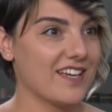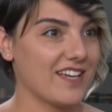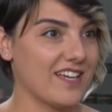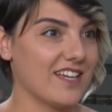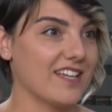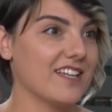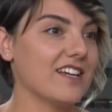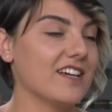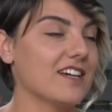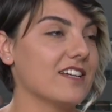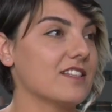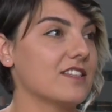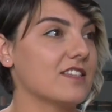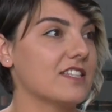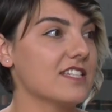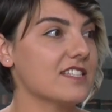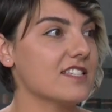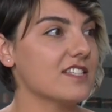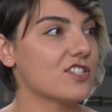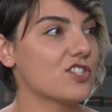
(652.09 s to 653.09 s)
Uh,
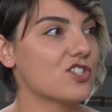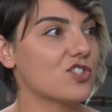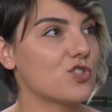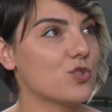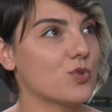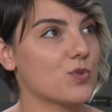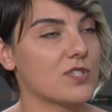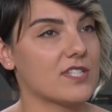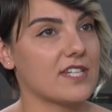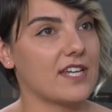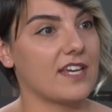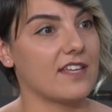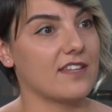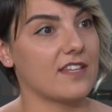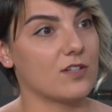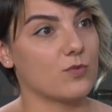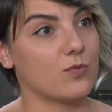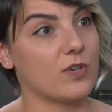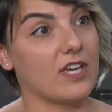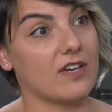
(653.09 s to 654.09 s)
this is to say
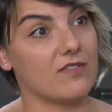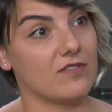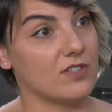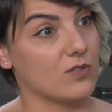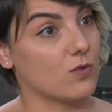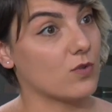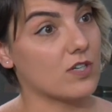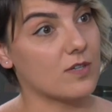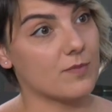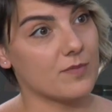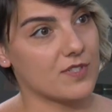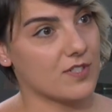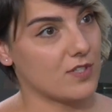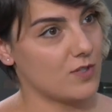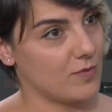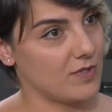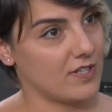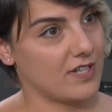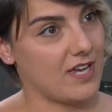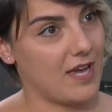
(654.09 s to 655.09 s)
that we have enormous
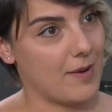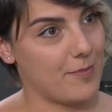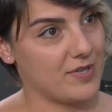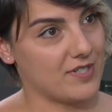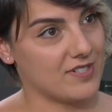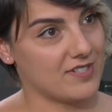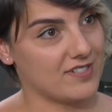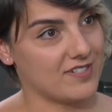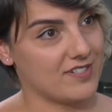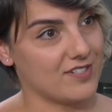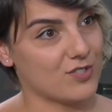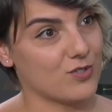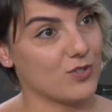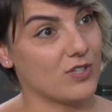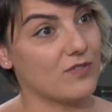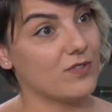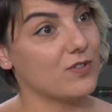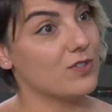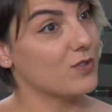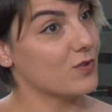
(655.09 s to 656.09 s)
human capital. So
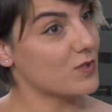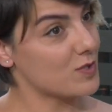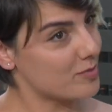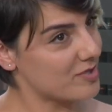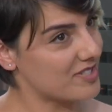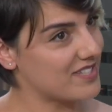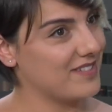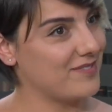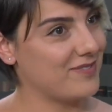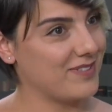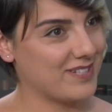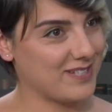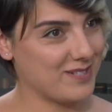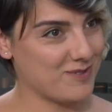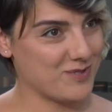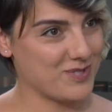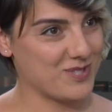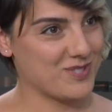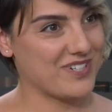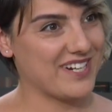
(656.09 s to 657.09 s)
if you know specifically
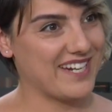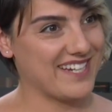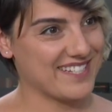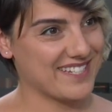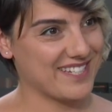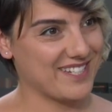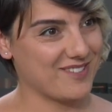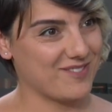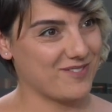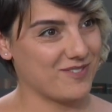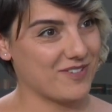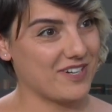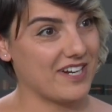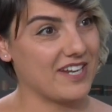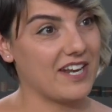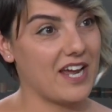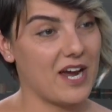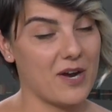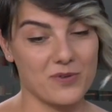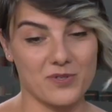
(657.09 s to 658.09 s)
what you're asking for
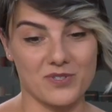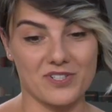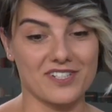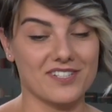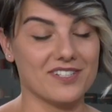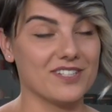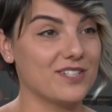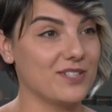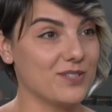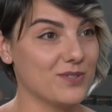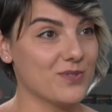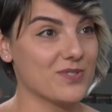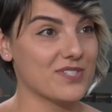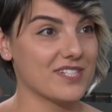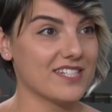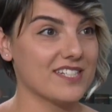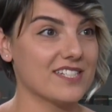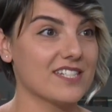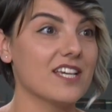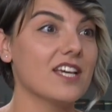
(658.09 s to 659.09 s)
and how you're going to use
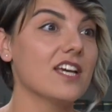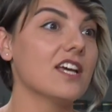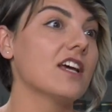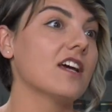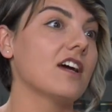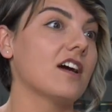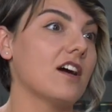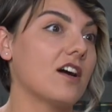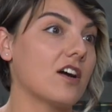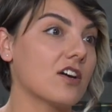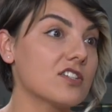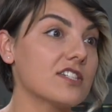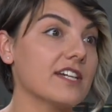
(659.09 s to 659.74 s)
it, our